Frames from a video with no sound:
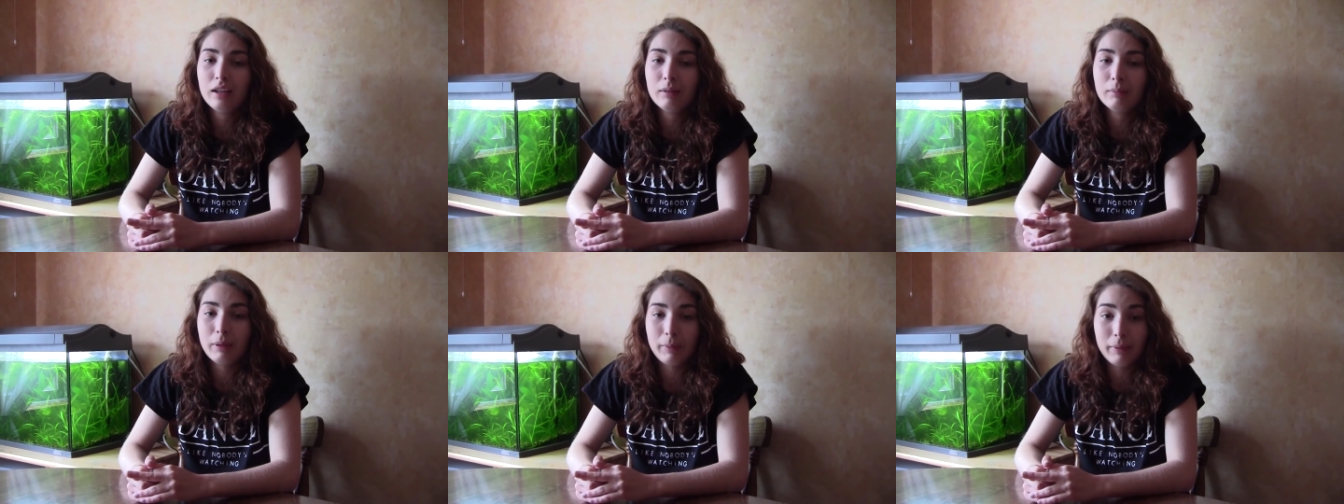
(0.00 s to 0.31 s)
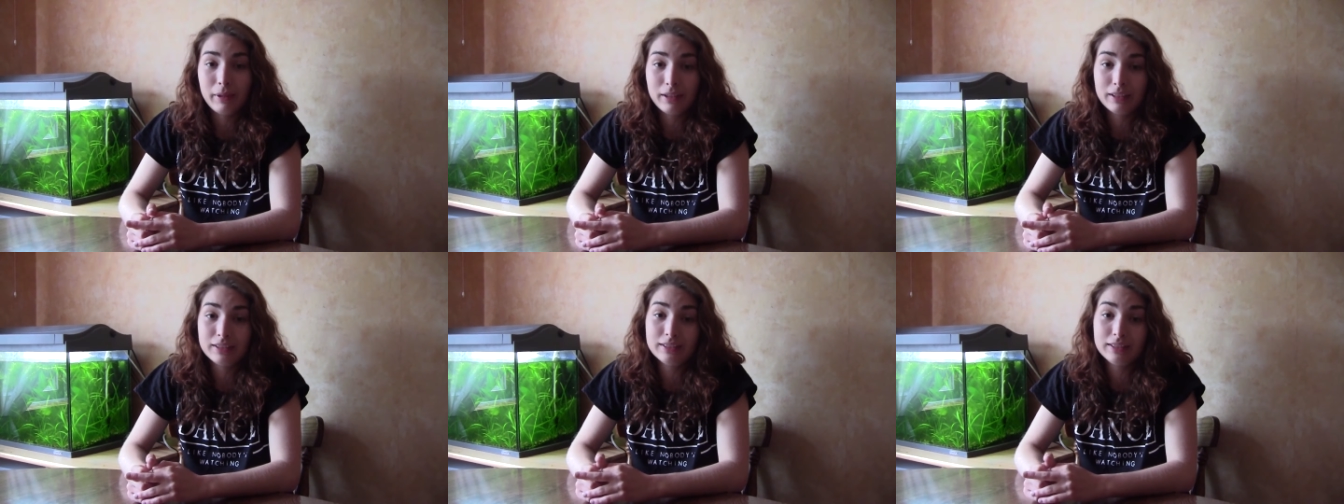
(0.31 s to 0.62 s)
my
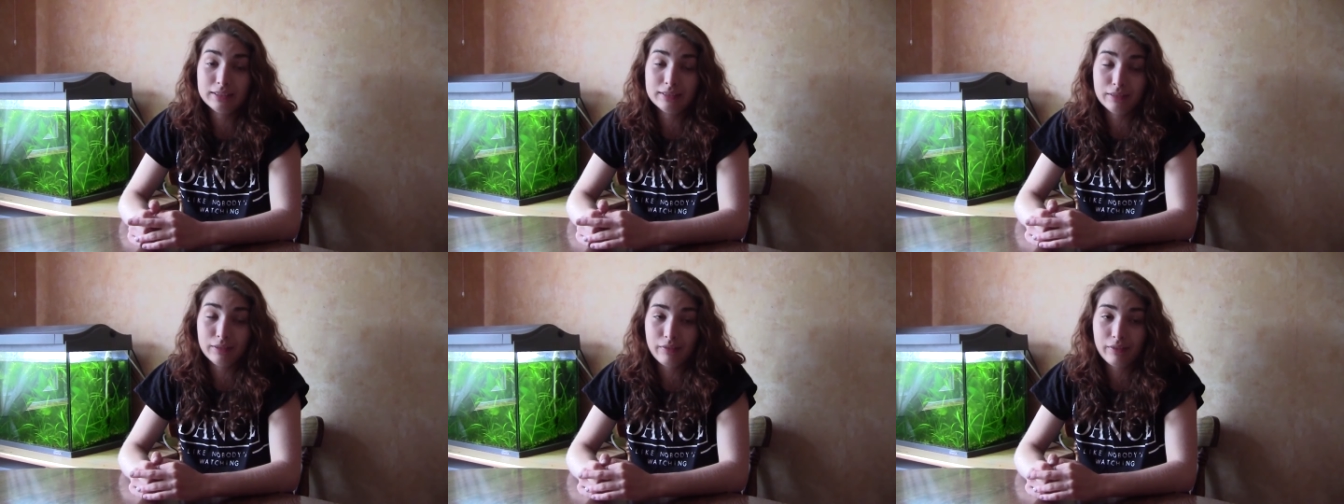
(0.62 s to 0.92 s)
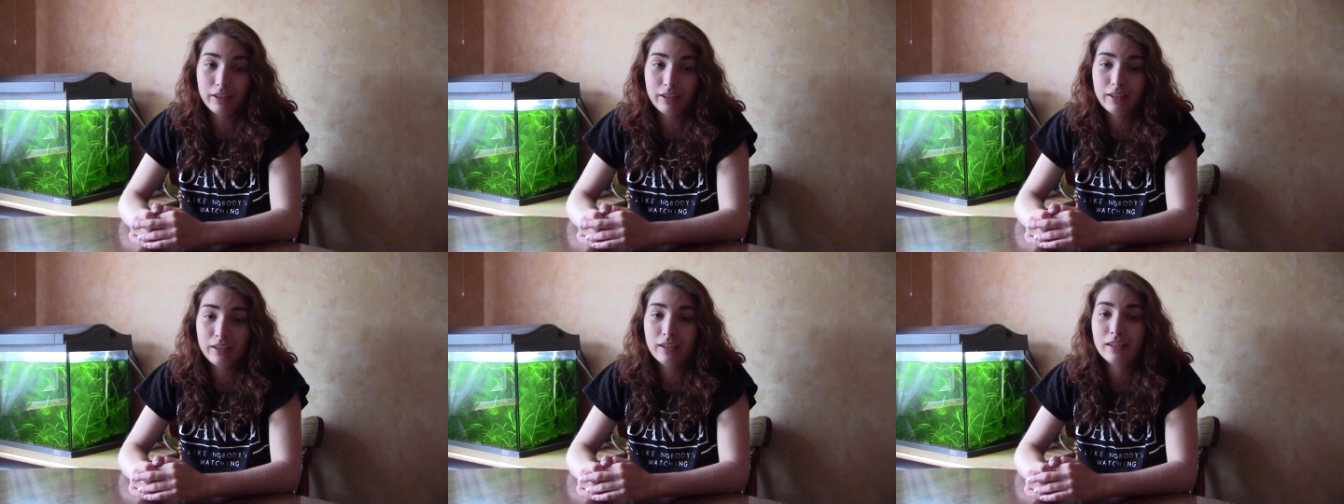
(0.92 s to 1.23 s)
parents still live
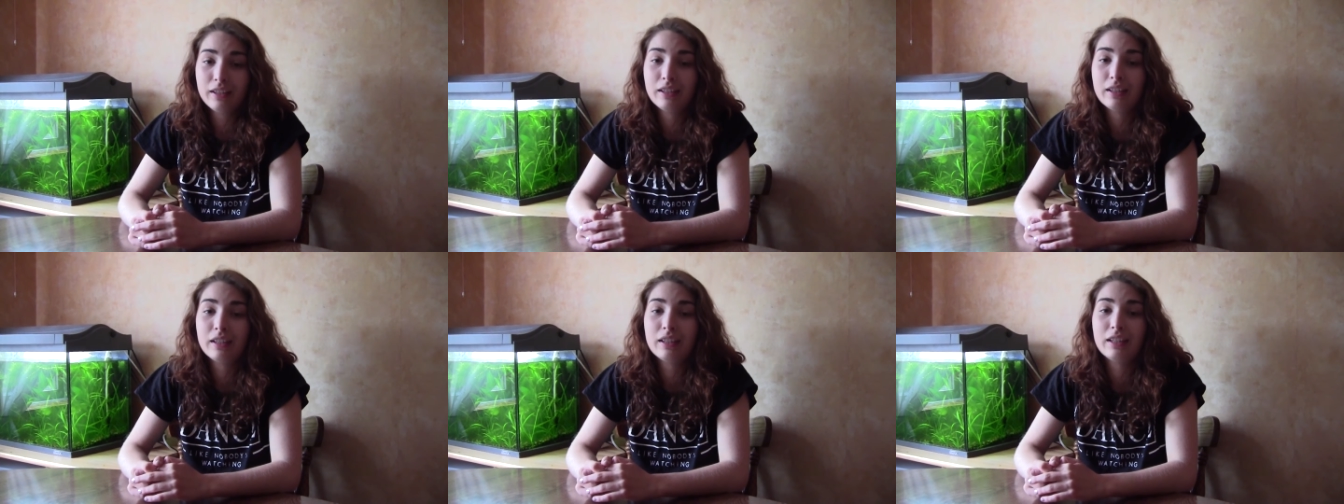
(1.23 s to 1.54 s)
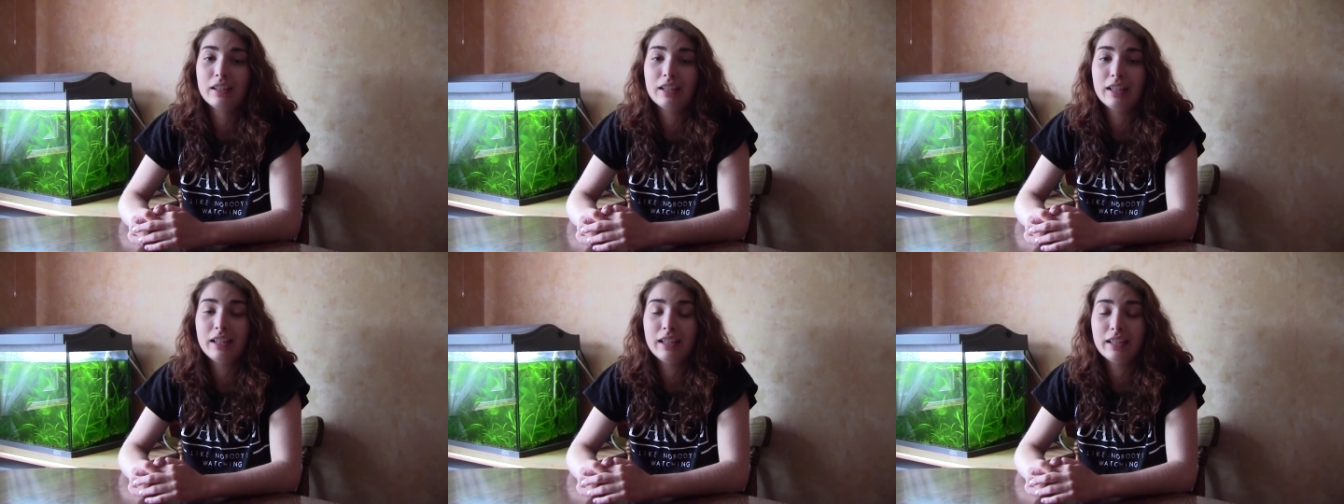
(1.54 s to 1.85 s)
there,
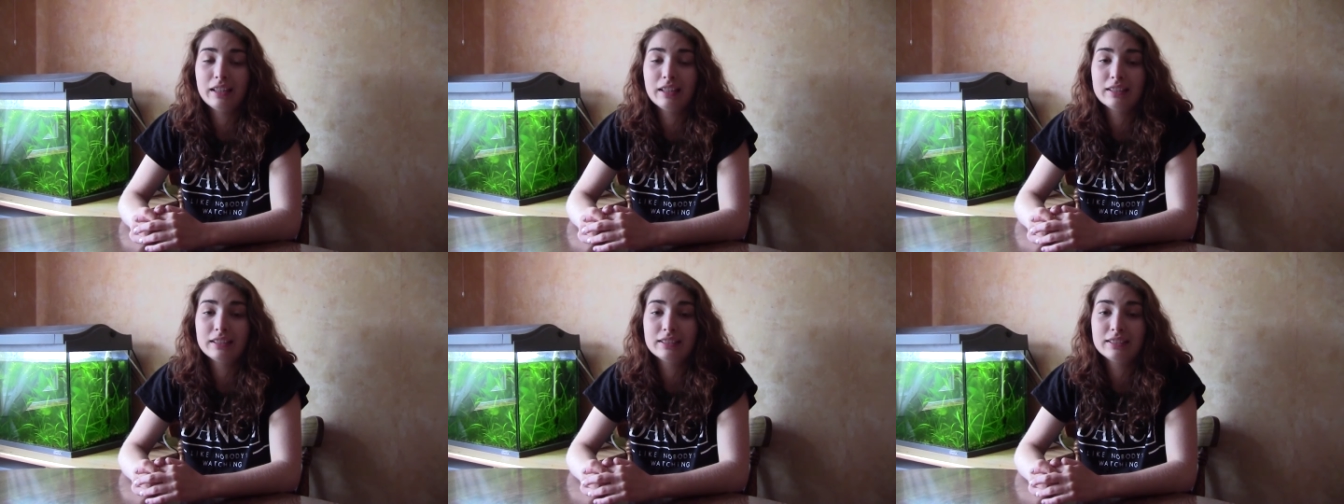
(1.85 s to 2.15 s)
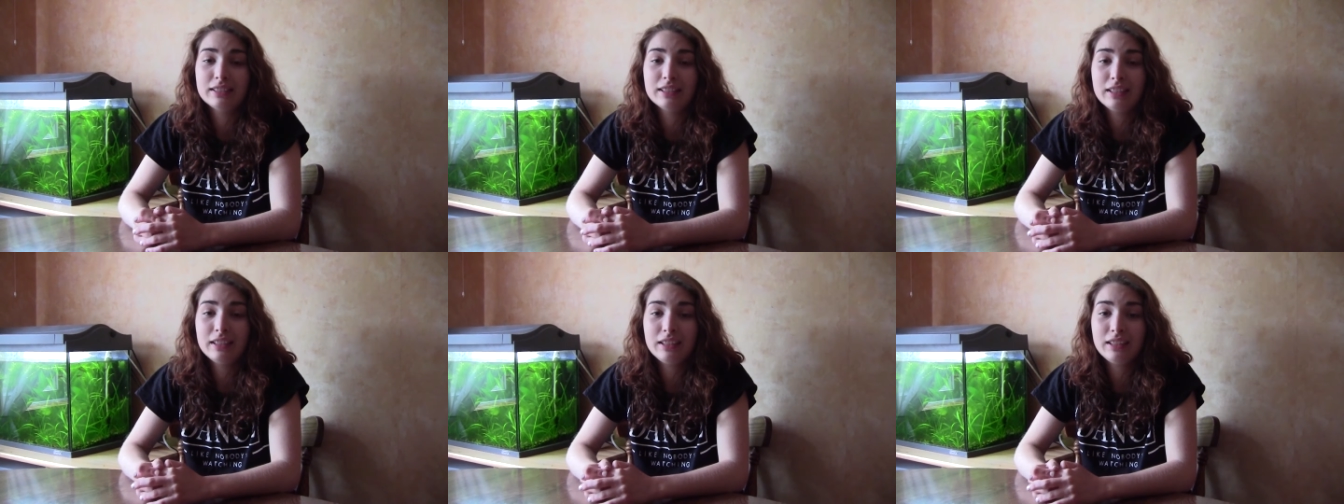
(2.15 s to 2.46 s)
and the
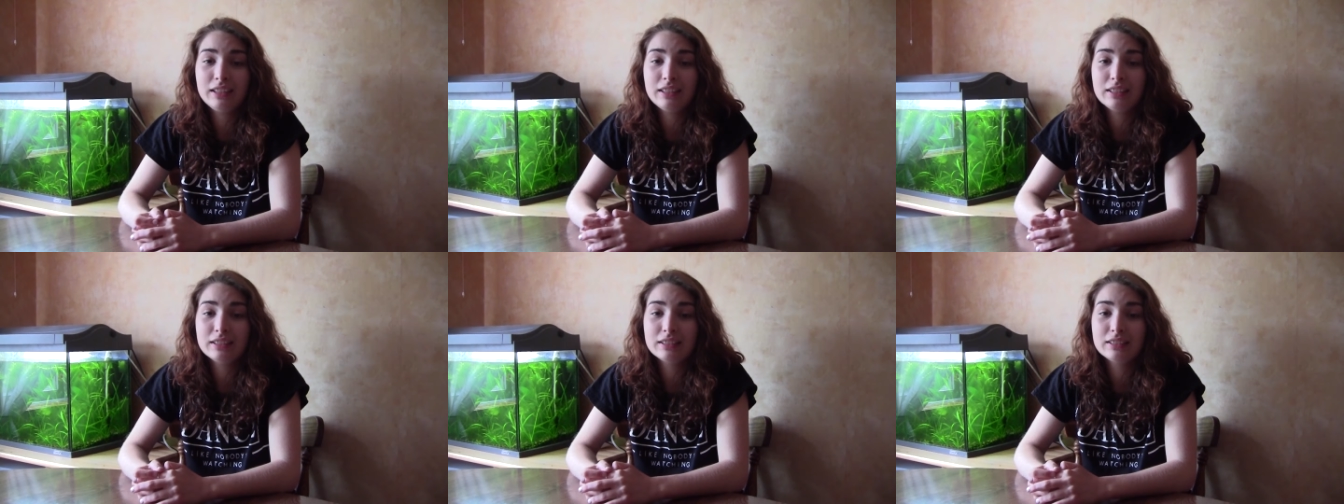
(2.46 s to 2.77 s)
city